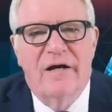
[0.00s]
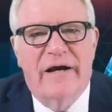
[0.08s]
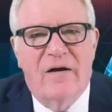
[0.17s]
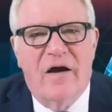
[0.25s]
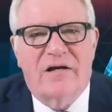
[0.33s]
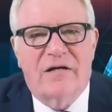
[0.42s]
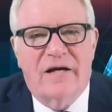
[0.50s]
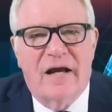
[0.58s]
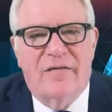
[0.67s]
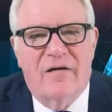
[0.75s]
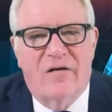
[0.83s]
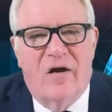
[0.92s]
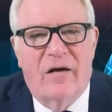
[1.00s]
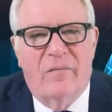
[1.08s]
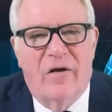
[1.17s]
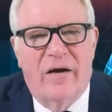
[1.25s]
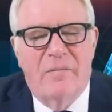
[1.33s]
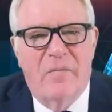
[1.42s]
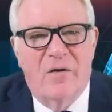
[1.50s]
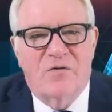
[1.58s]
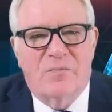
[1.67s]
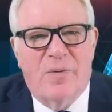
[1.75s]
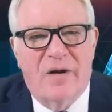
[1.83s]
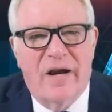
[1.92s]
He likes to get the limelight.
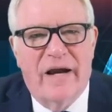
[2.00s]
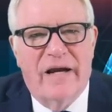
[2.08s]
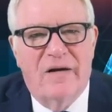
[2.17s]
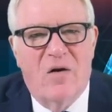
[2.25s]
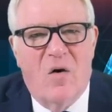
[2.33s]
Most plain,